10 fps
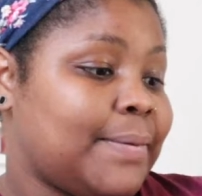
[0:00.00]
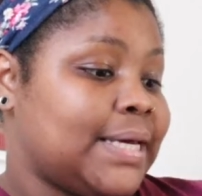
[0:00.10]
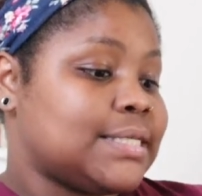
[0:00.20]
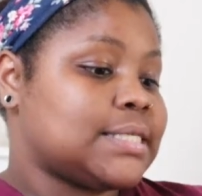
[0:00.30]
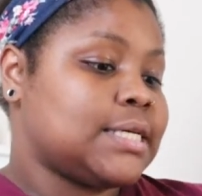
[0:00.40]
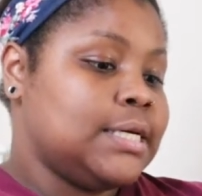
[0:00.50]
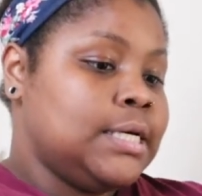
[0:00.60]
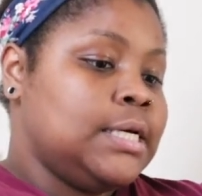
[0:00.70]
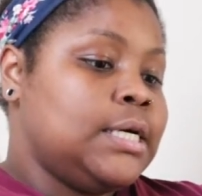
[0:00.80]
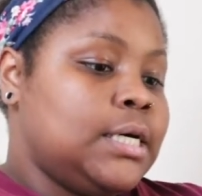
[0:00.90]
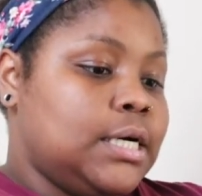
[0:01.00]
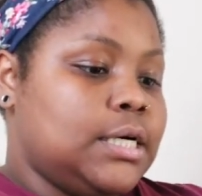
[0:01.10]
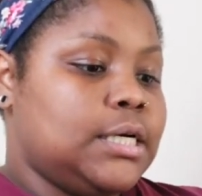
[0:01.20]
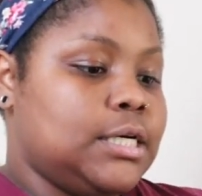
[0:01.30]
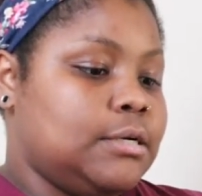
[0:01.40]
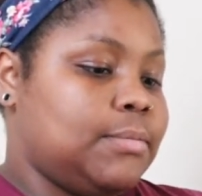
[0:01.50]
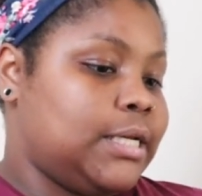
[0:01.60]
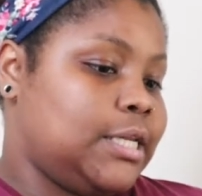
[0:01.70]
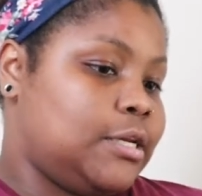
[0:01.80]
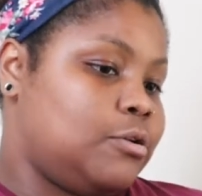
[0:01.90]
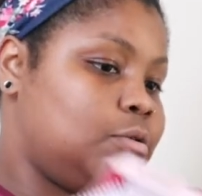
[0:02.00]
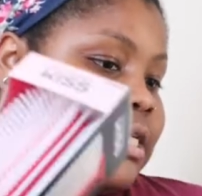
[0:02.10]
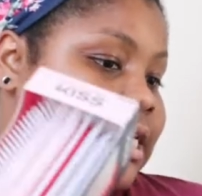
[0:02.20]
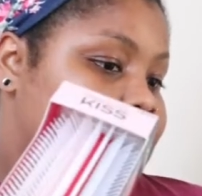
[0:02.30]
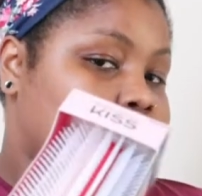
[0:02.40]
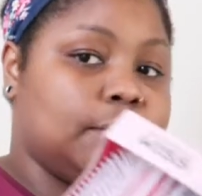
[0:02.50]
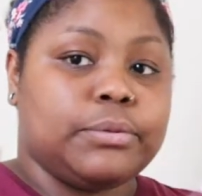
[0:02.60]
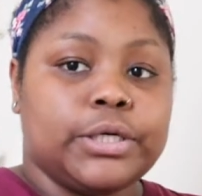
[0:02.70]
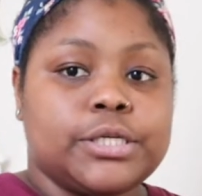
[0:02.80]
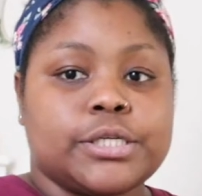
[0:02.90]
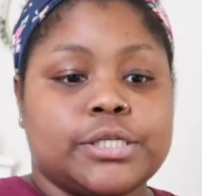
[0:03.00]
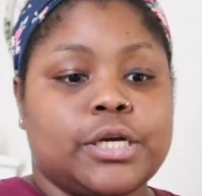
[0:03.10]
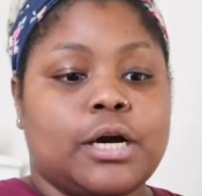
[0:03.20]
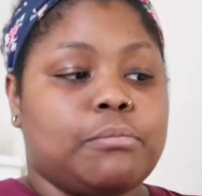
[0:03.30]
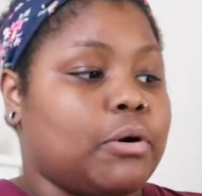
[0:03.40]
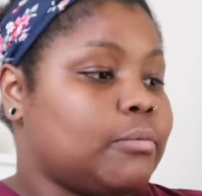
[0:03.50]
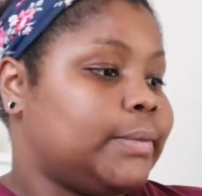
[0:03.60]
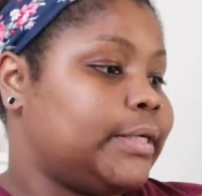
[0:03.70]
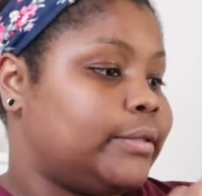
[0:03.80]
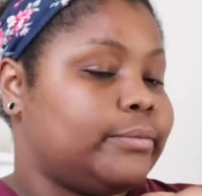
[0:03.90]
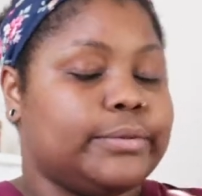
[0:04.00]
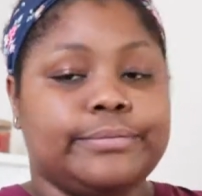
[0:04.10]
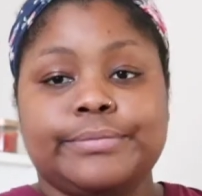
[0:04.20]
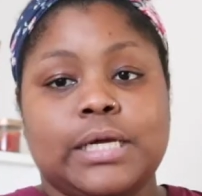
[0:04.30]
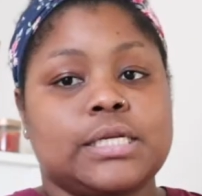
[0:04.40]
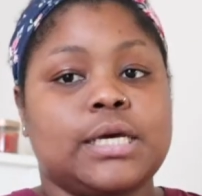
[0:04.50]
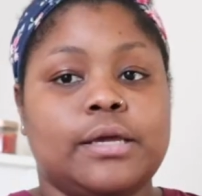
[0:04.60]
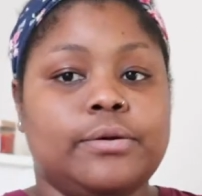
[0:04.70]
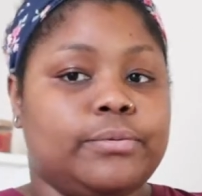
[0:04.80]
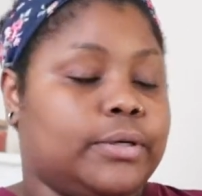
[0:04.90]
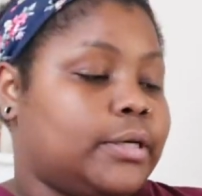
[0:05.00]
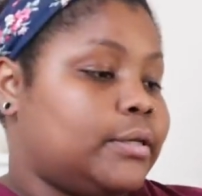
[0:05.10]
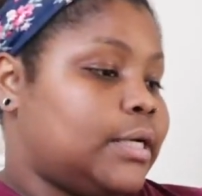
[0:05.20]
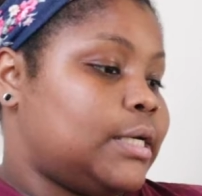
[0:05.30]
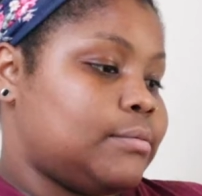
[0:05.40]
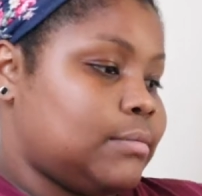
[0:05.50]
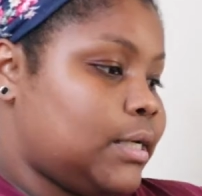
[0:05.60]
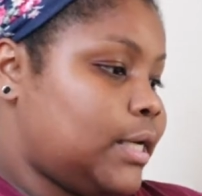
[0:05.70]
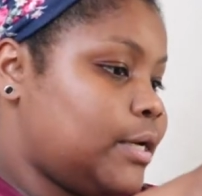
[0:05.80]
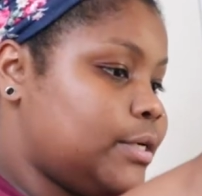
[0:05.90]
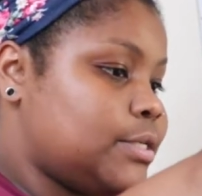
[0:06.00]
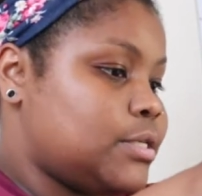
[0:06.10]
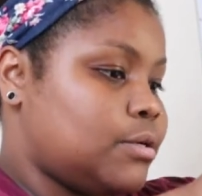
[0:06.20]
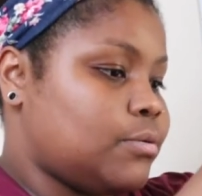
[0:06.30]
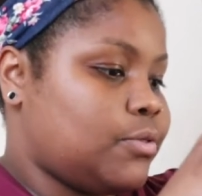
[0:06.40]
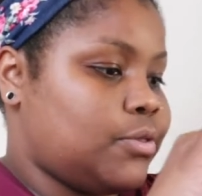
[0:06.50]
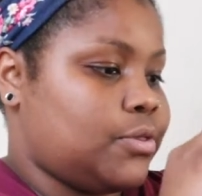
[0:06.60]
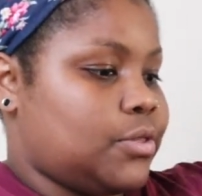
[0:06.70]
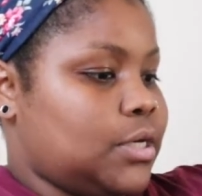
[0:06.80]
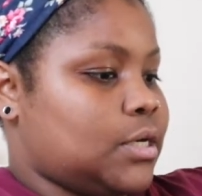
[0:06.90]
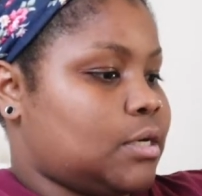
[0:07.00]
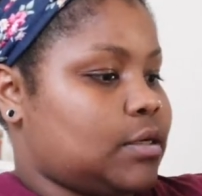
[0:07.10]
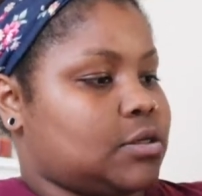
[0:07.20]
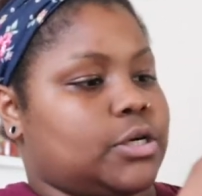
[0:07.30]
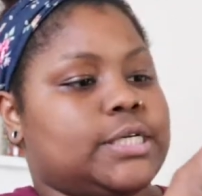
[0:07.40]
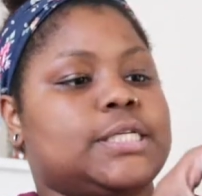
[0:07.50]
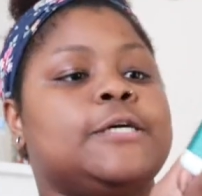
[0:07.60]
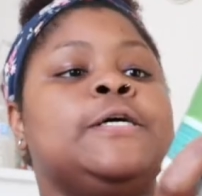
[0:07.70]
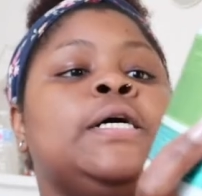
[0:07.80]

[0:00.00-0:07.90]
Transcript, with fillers: The best. Um, I need a new detangling brush because y'all broke my other one. I'll tell you what, uh, my hair is so thick. It's crazy.